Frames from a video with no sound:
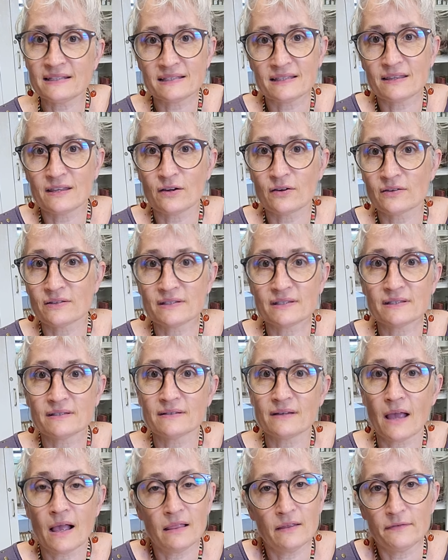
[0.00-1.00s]
there's
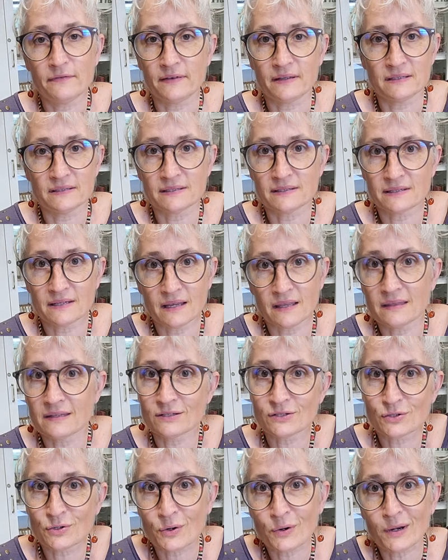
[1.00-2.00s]
elephants in the
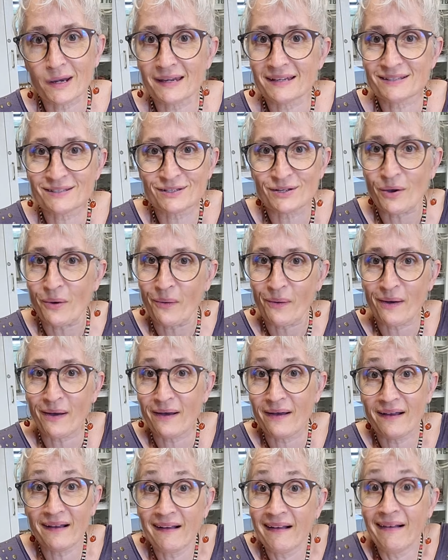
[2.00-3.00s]
story, so
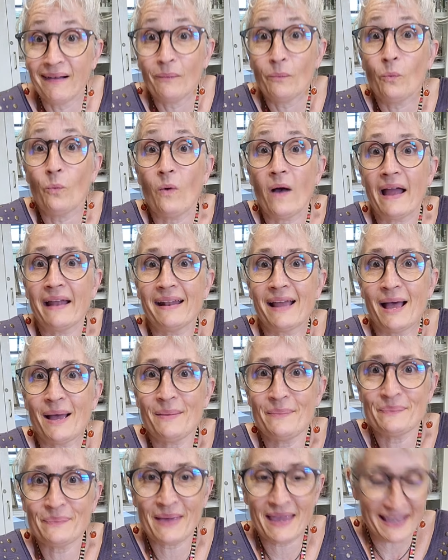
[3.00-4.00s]
why not
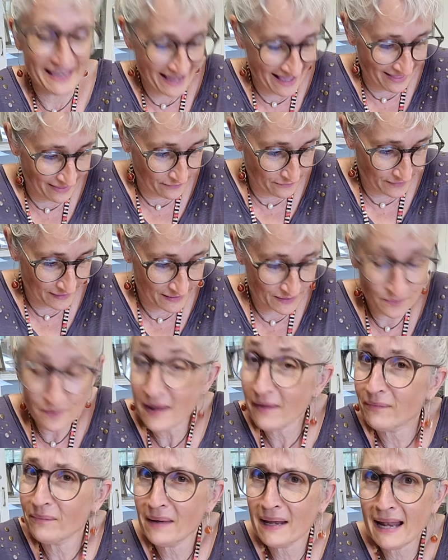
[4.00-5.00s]
make elephants? We
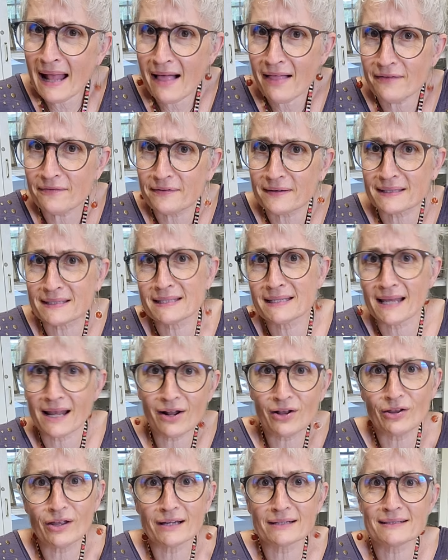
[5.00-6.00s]
haven't made elephants in a
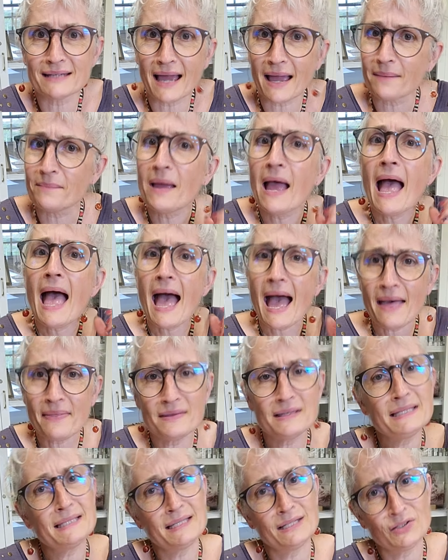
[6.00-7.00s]
long time. And
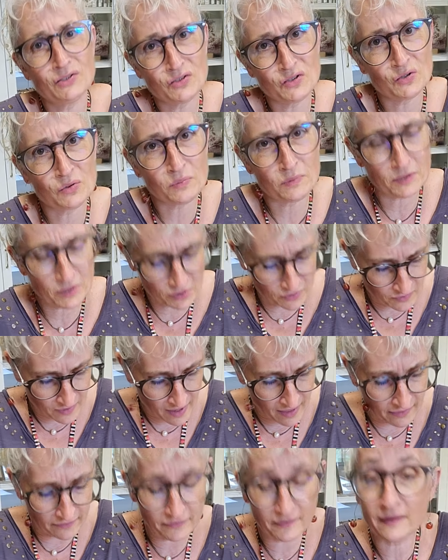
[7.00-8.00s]
this is a super cute
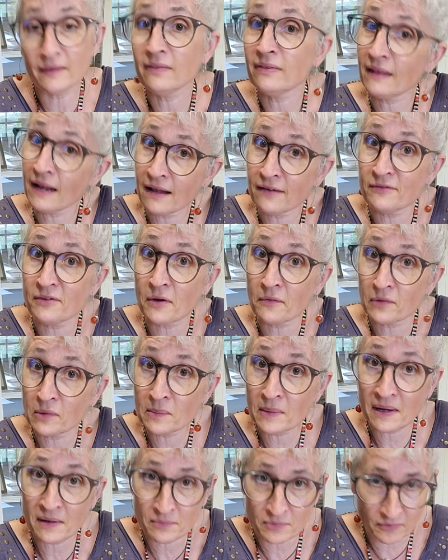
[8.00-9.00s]
elephant that I've never
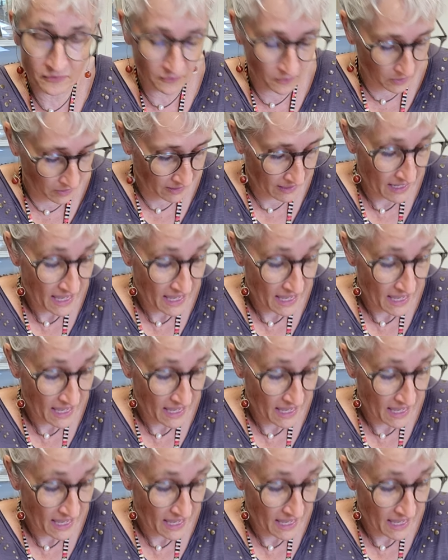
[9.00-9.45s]
made before.